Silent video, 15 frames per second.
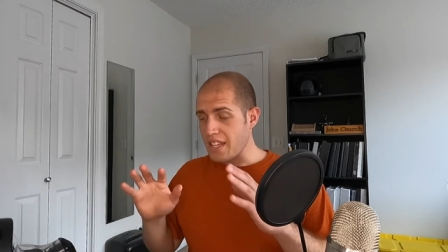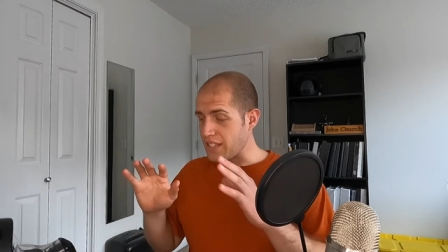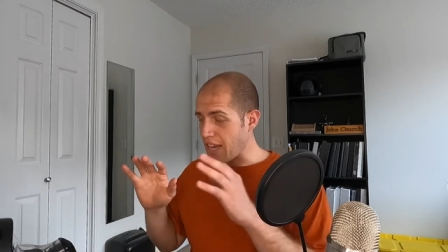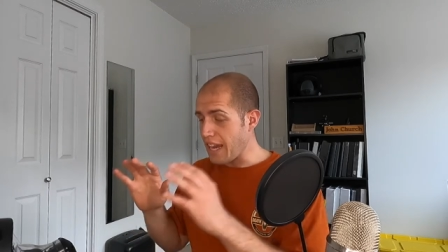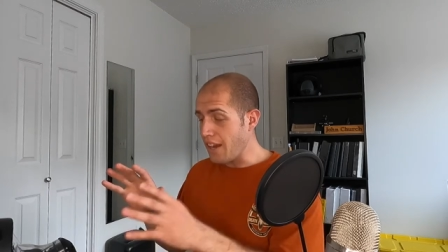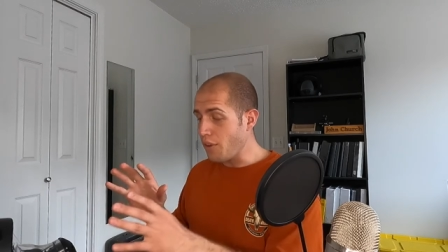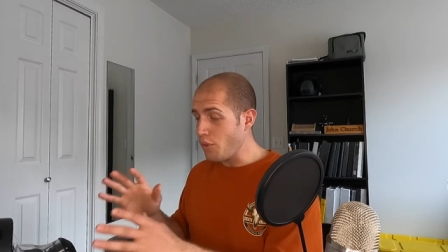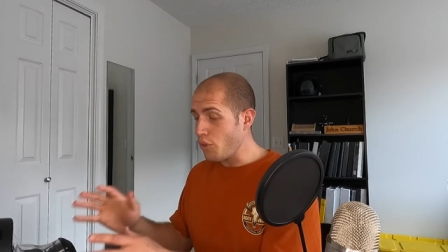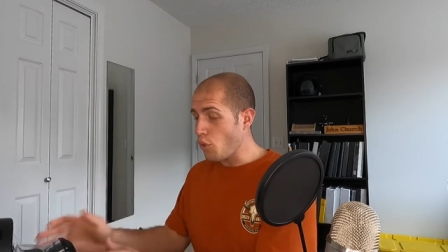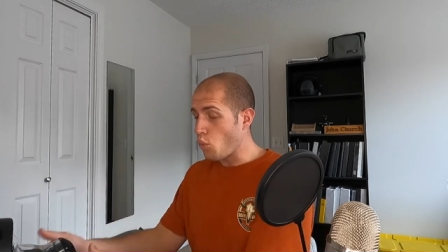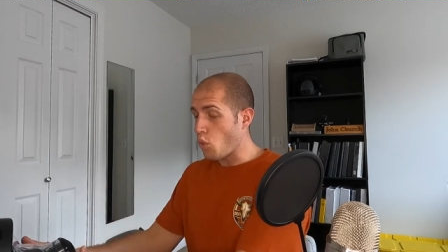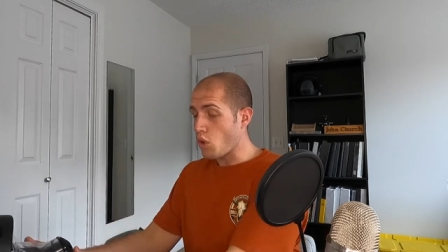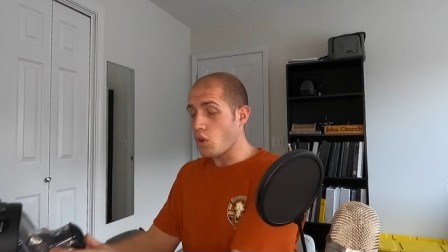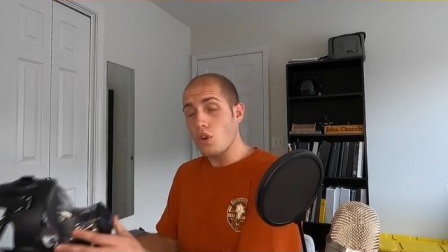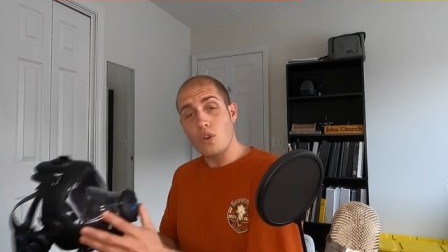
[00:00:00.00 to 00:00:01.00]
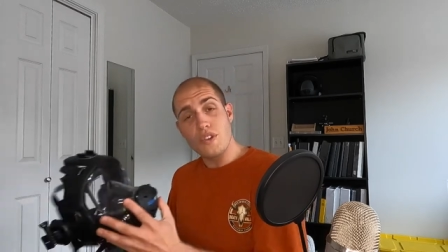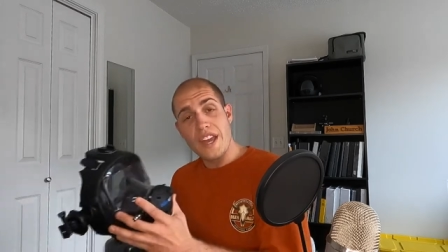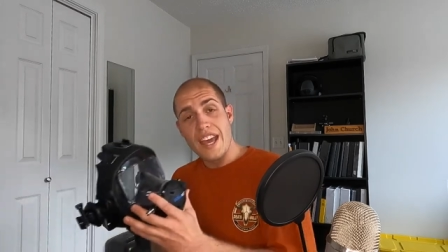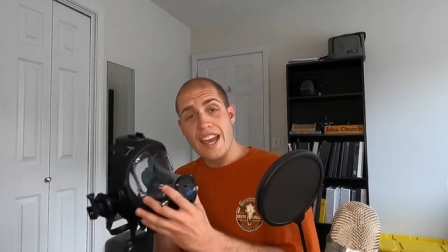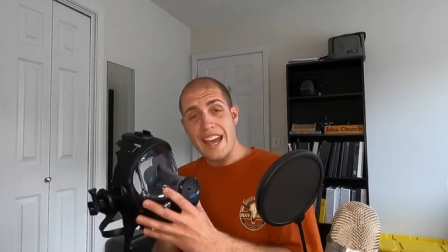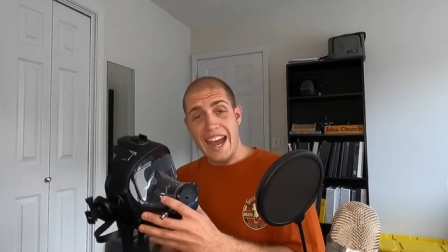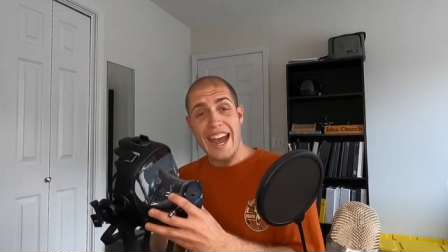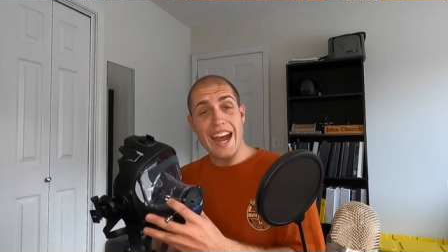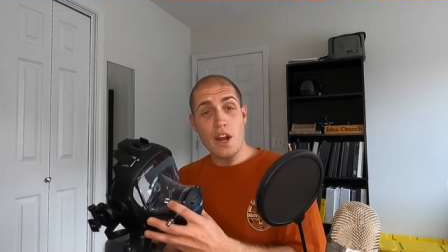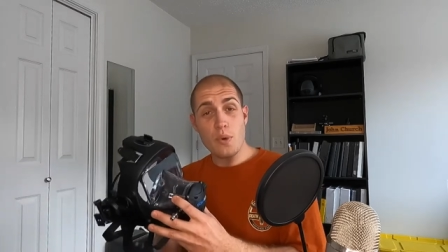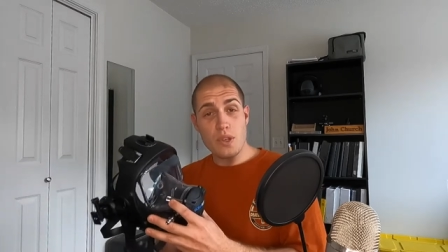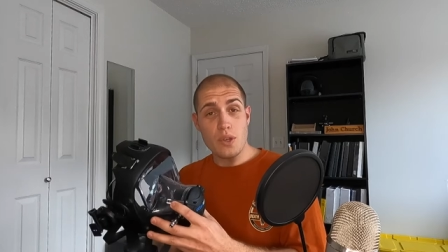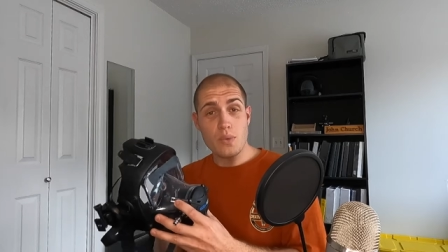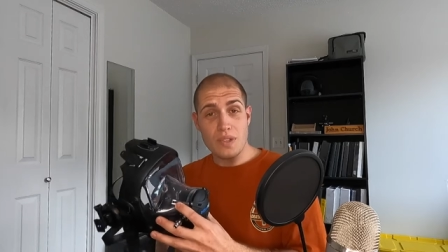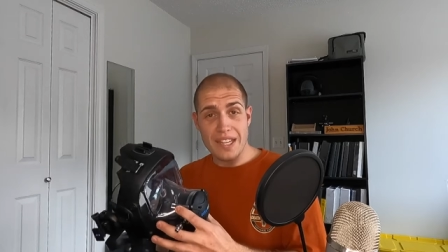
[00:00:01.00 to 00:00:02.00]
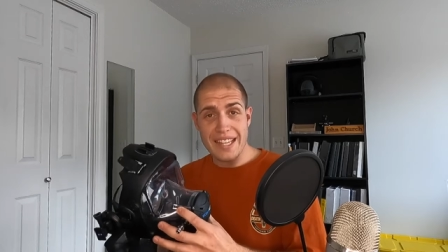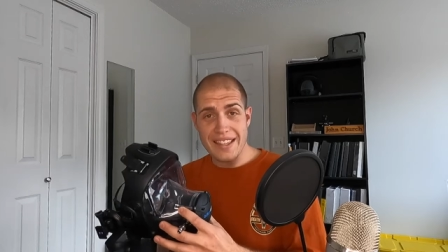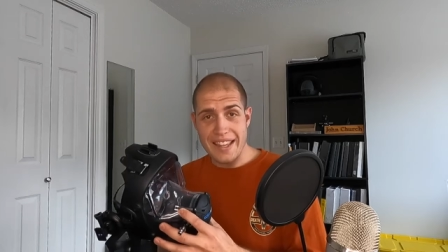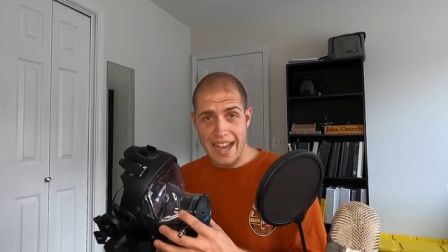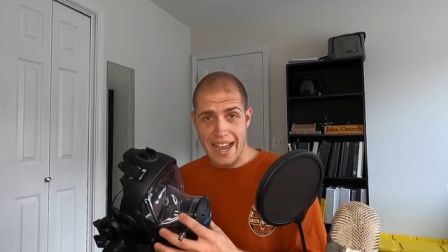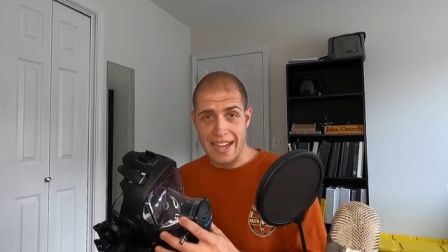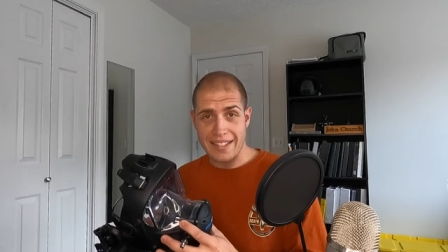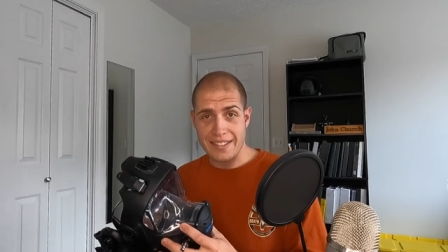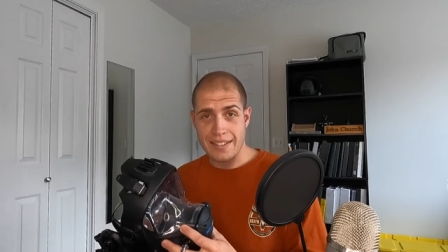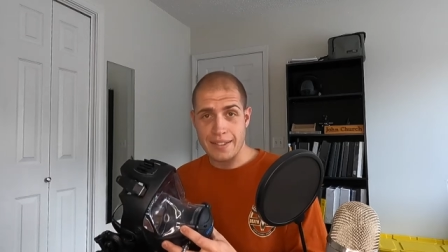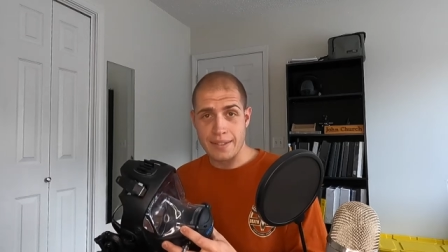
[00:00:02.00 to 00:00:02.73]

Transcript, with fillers: tell the world how you did that.